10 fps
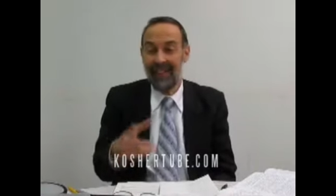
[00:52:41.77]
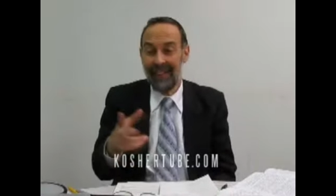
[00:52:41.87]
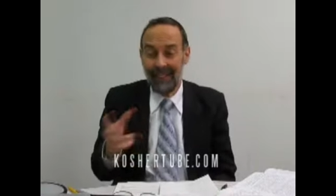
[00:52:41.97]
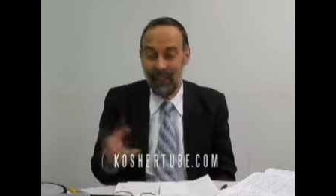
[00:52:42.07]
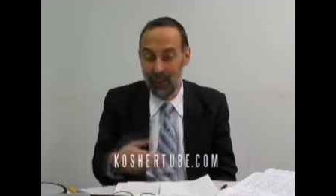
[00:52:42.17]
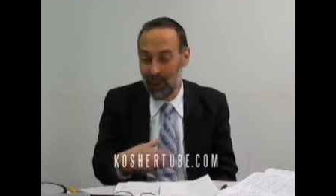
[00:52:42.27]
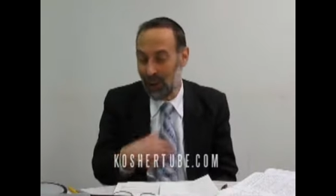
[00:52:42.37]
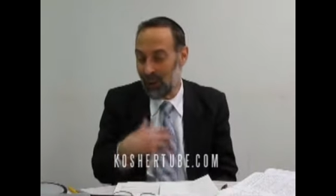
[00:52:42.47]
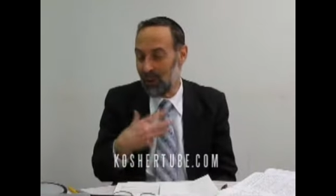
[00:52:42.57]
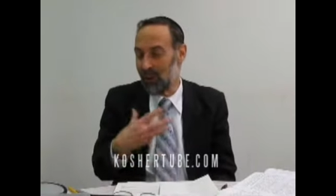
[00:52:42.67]
The
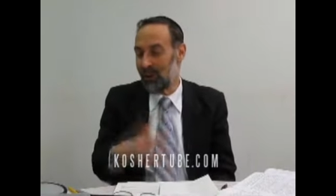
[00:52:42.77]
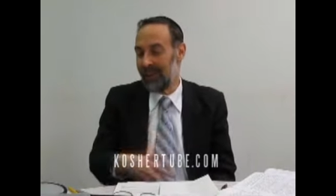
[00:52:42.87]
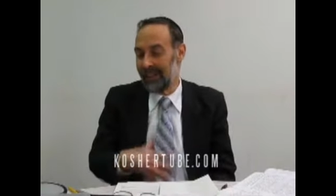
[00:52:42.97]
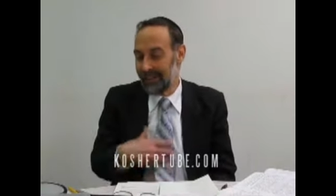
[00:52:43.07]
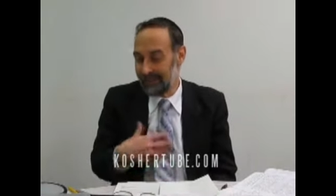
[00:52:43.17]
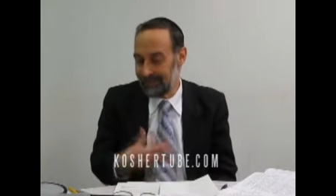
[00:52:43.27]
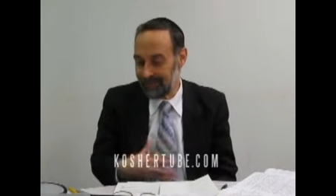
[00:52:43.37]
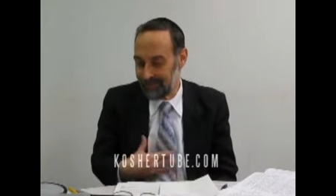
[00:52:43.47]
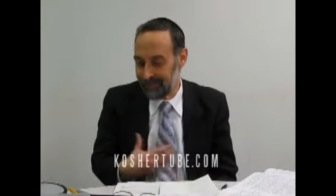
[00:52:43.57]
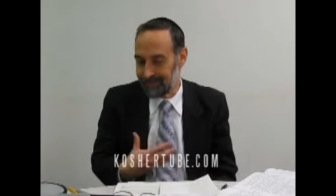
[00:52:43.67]
neuro
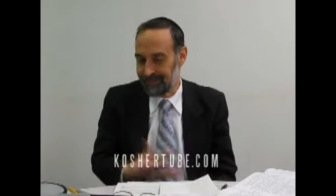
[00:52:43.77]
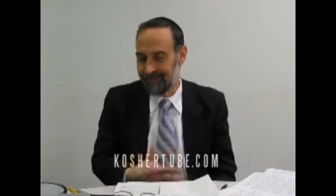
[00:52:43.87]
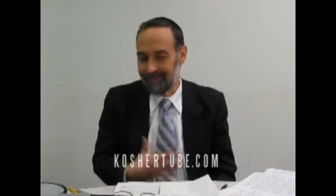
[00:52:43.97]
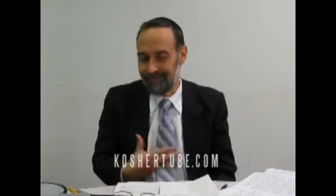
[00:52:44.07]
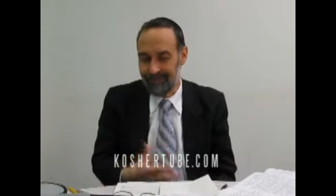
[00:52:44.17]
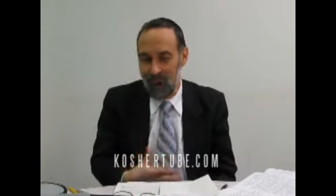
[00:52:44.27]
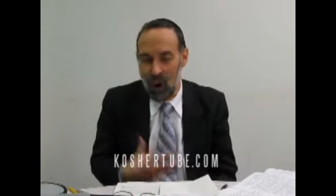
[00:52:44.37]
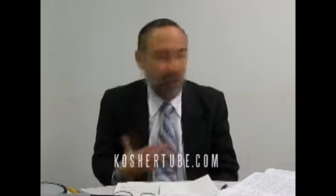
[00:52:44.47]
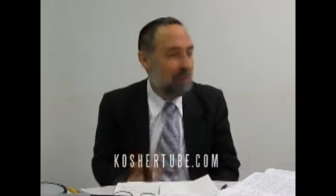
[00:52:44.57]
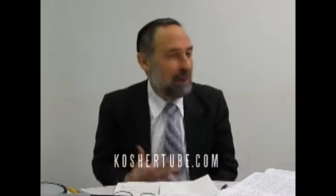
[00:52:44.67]
um,
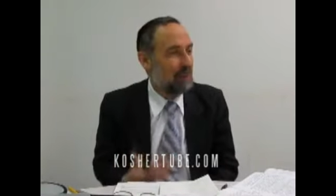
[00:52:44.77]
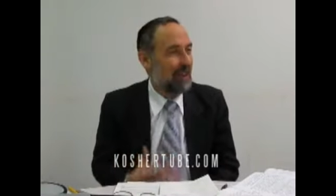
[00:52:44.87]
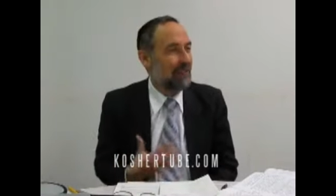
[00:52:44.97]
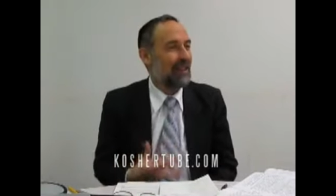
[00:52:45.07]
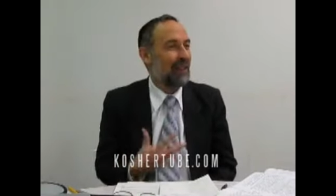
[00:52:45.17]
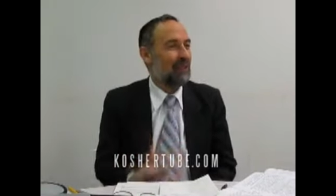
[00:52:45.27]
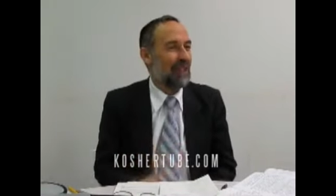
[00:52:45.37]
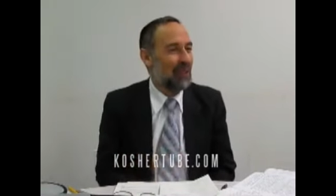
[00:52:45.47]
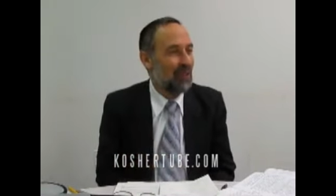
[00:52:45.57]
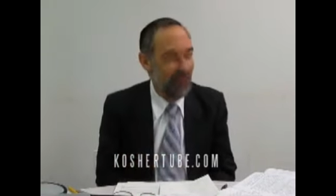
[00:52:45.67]
heart people, I forget what they
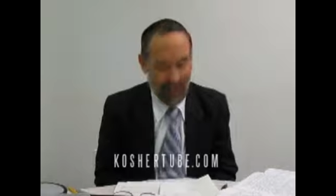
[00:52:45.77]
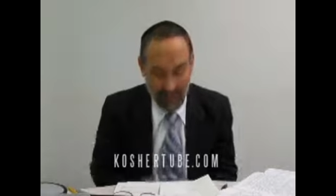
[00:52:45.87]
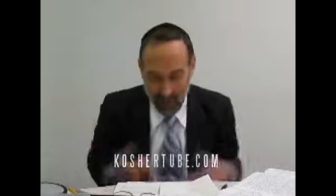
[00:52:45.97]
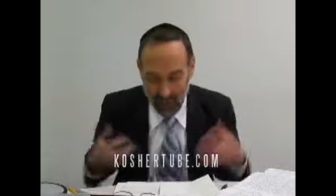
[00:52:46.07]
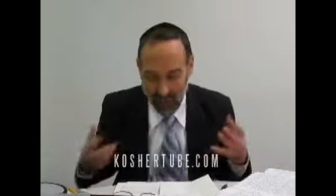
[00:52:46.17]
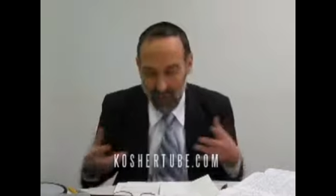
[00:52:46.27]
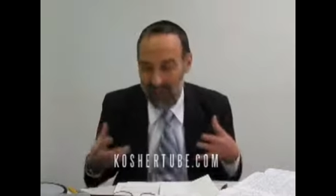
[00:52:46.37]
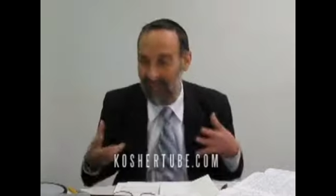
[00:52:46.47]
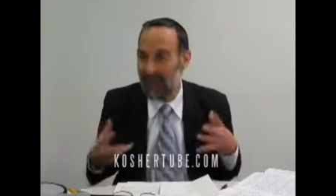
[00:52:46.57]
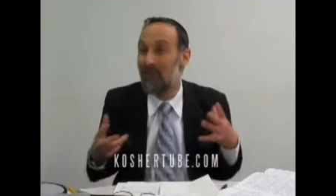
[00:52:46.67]
call them, are, are
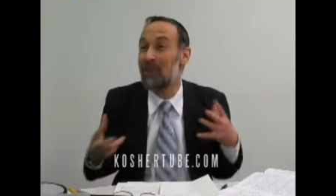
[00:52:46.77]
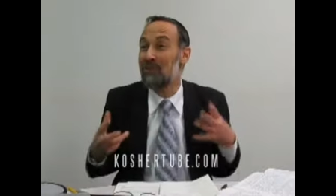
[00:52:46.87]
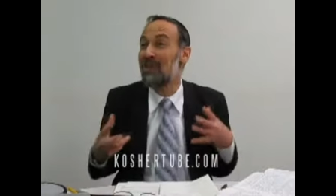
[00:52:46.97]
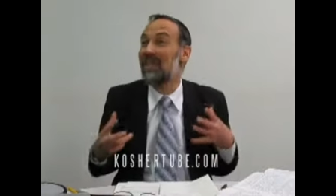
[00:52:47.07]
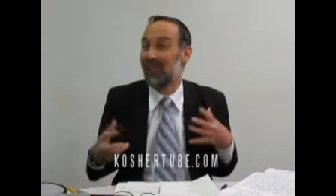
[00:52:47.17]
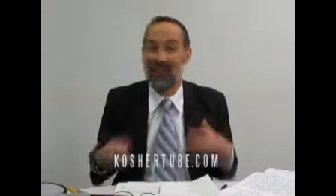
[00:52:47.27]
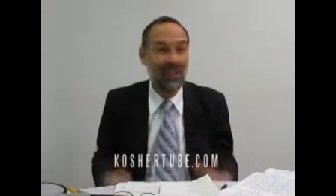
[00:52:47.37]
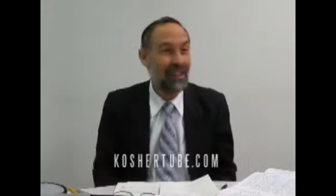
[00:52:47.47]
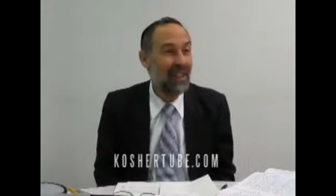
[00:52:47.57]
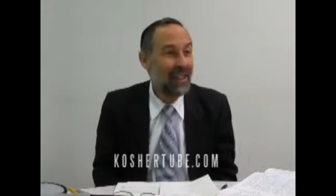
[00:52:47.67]
coming up with
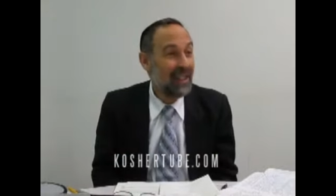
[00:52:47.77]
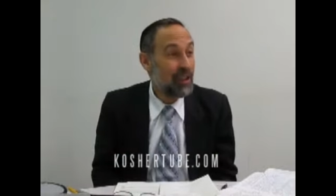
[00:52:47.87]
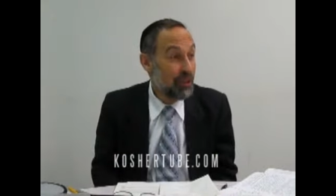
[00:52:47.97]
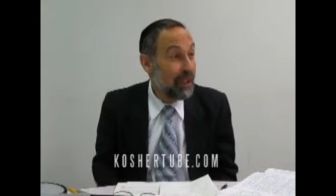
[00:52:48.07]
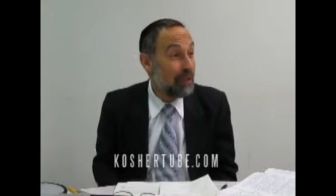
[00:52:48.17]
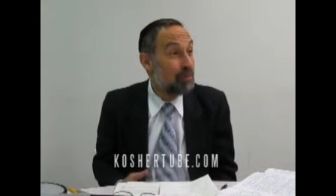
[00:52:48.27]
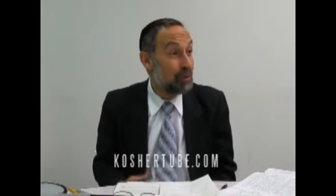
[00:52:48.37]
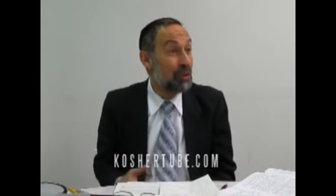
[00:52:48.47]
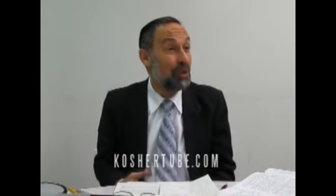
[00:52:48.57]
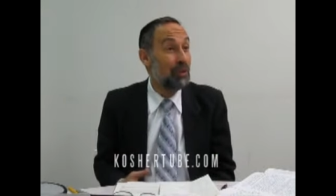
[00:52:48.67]
research to really
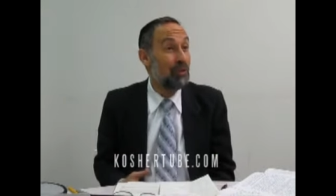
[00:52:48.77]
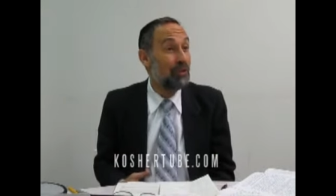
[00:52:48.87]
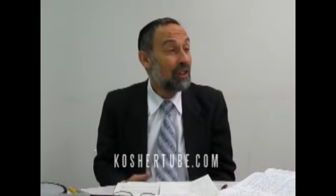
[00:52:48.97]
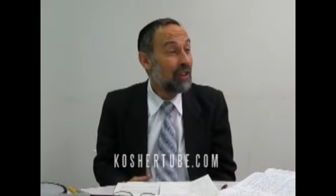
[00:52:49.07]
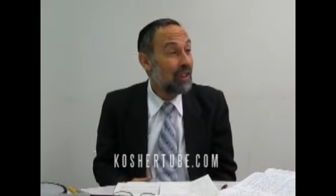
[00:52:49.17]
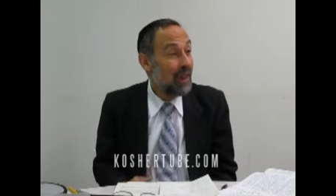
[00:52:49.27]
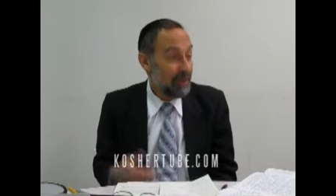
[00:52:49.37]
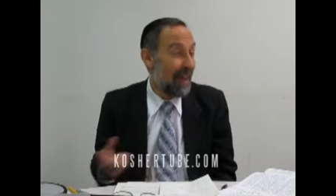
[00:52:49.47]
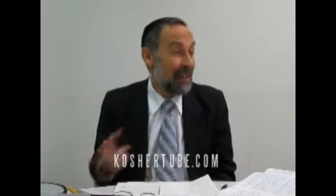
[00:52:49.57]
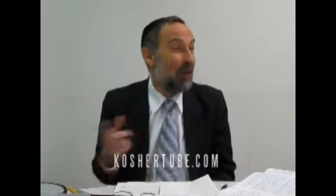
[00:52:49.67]
prove,
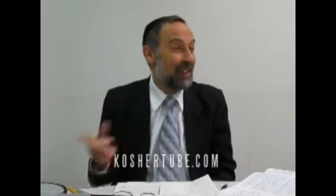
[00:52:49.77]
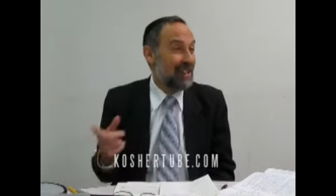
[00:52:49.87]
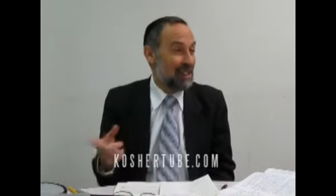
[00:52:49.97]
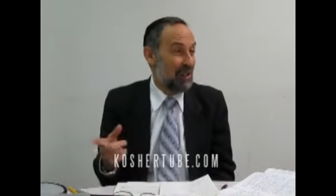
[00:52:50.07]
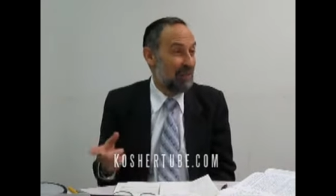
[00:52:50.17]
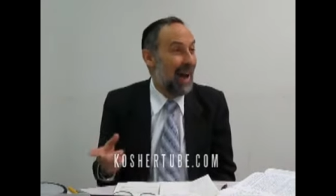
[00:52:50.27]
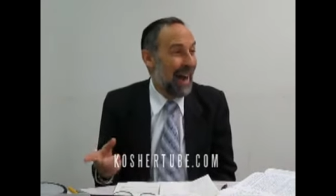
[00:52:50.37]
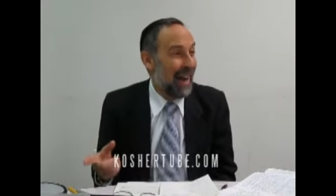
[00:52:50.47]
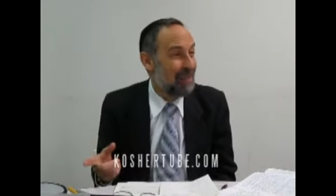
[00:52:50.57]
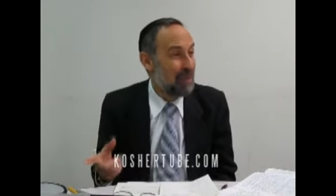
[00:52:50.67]
not knowing this
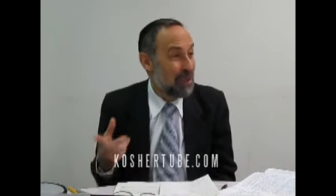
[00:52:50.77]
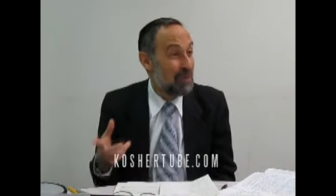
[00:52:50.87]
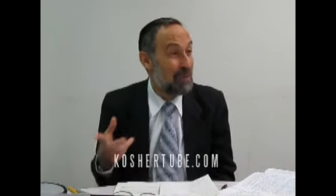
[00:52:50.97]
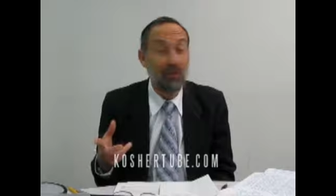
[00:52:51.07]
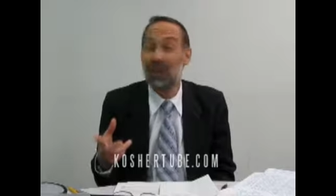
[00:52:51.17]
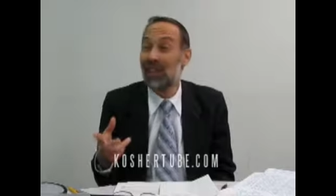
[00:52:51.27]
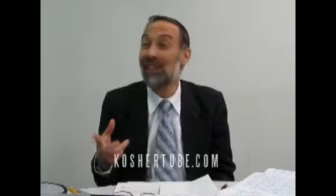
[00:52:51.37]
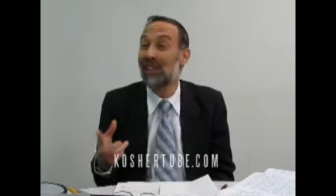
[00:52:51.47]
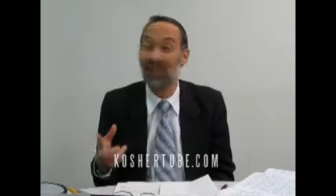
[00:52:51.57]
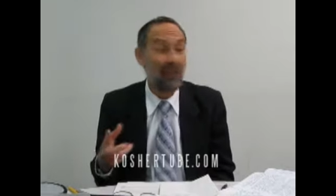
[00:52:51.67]
Ramban, but to prove the
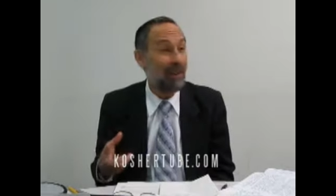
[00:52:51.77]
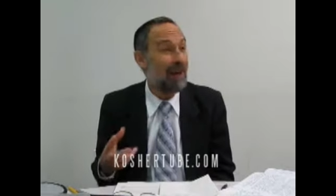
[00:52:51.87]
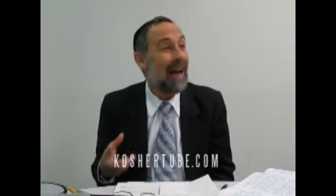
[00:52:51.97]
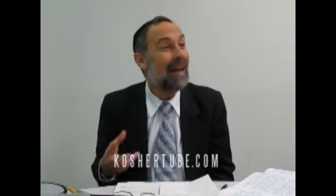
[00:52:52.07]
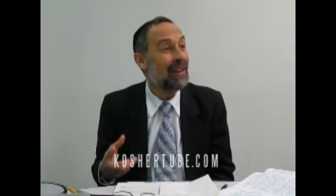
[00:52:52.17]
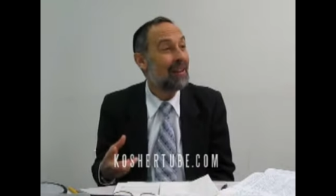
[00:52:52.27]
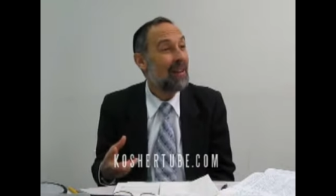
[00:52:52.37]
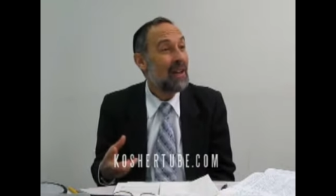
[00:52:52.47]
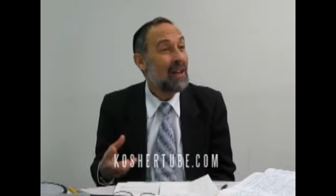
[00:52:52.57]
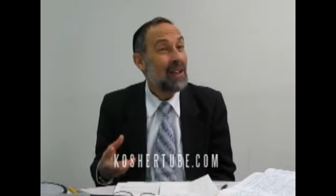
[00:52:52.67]
thesis of the Ramban,
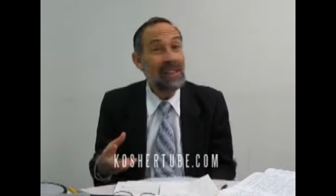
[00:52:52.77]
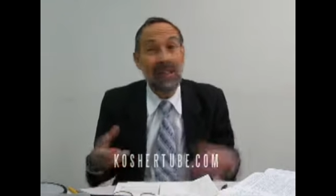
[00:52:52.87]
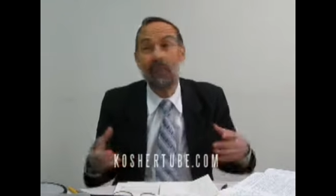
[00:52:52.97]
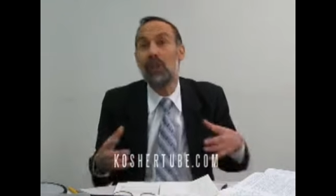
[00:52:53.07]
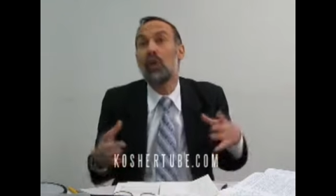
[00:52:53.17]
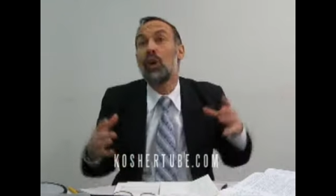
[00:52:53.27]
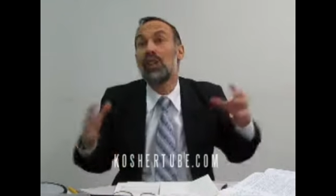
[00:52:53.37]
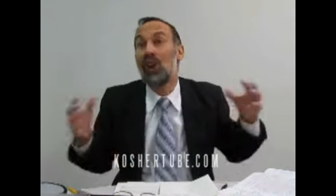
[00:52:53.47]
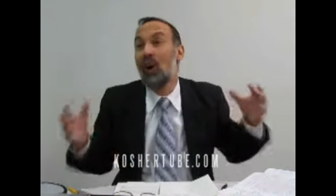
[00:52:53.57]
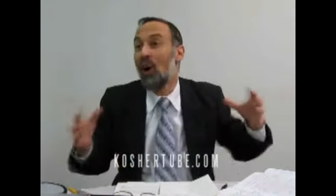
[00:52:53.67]
that sometimes you are
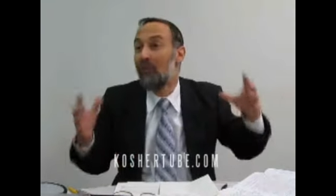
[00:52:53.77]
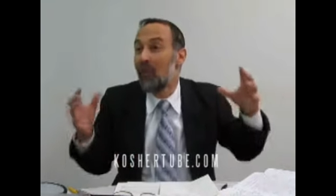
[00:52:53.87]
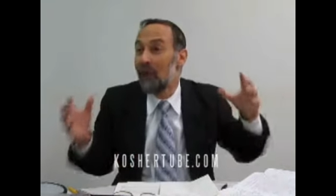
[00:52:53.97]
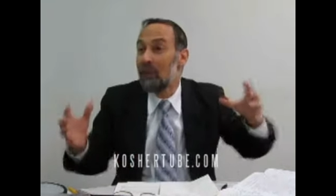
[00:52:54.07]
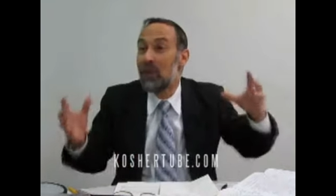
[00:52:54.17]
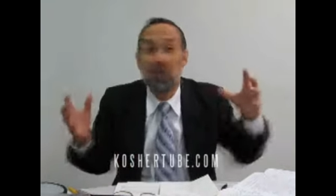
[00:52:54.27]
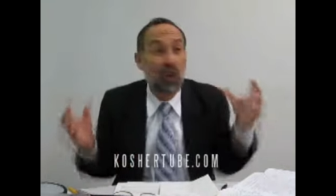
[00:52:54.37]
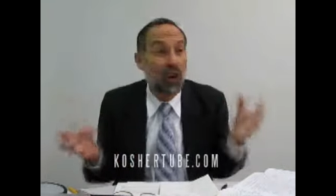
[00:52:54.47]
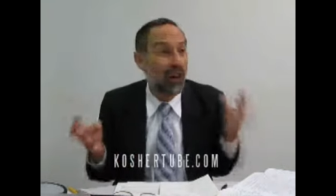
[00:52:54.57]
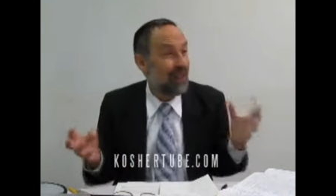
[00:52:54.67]
so overwhelmed with
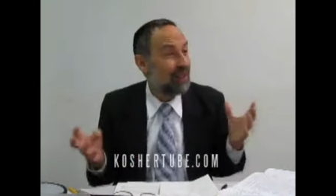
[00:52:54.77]
joy